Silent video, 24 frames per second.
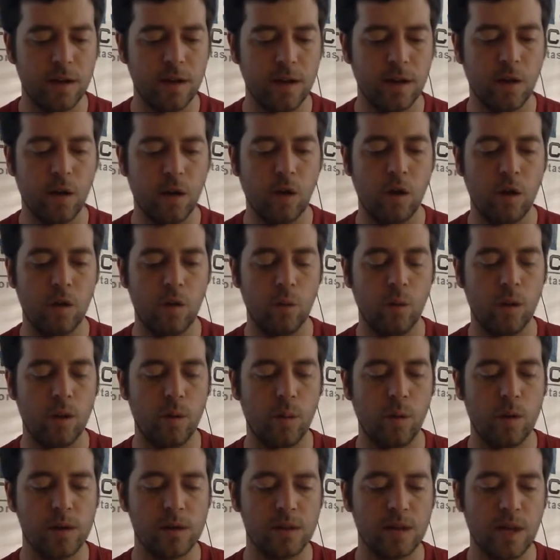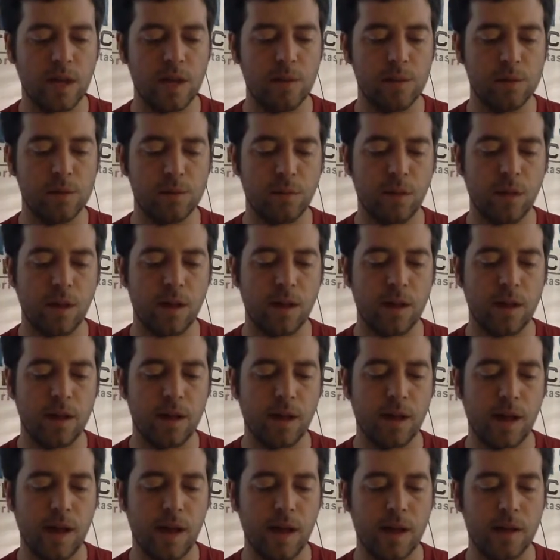at all, the way West Ham is
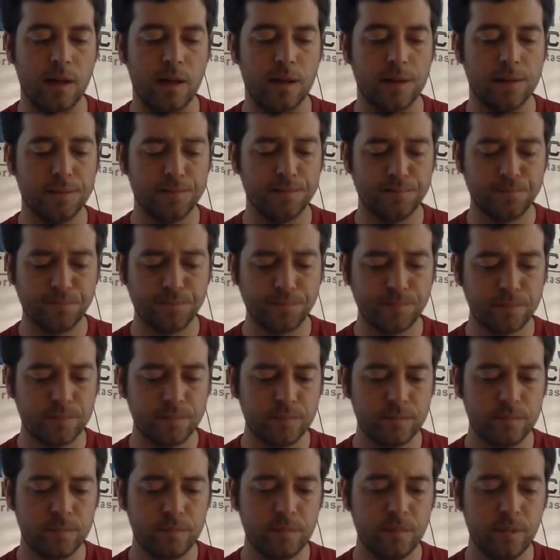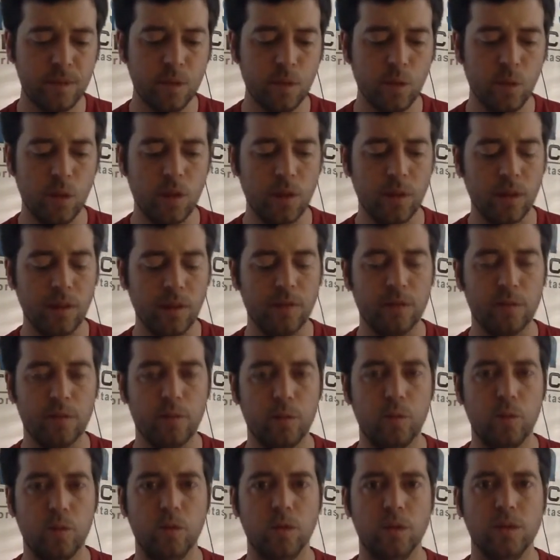playing, and with
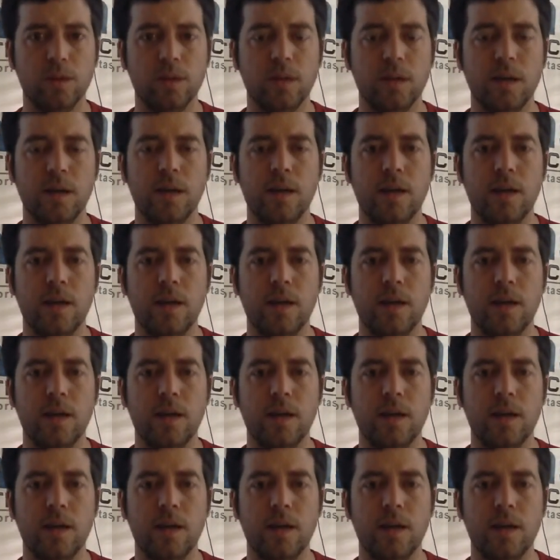Liverpool's